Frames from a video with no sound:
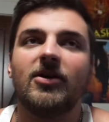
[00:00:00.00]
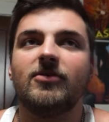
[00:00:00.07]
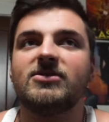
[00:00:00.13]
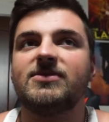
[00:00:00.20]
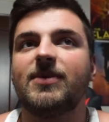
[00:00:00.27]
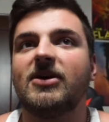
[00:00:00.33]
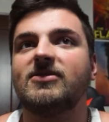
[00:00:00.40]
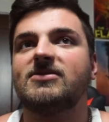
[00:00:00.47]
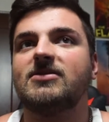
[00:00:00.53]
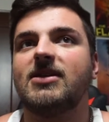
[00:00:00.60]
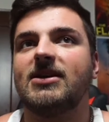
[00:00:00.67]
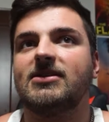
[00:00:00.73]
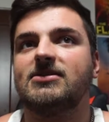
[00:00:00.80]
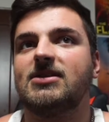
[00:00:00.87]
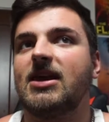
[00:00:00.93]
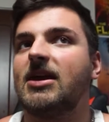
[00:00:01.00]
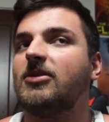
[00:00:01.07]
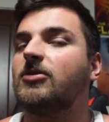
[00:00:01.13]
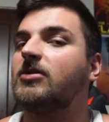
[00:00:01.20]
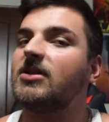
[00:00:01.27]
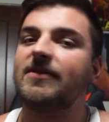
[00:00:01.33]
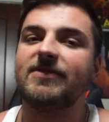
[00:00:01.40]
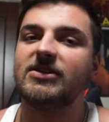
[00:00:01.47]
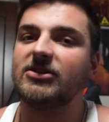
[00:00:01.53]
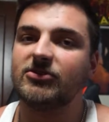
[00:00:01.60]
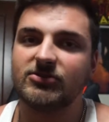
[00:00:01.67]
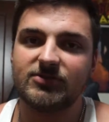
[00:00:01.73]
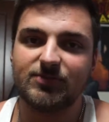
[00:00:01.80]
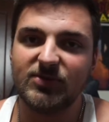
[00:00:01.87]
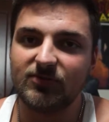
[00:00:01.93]
it was about like 10 or 11
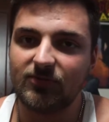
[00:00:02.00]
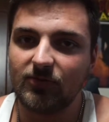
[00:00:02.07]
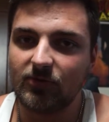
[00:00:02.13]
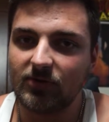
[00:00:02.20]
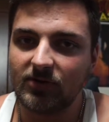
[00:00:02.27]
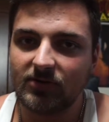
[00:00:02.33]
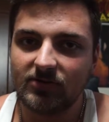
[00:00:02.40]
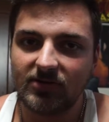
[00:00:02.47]
years before,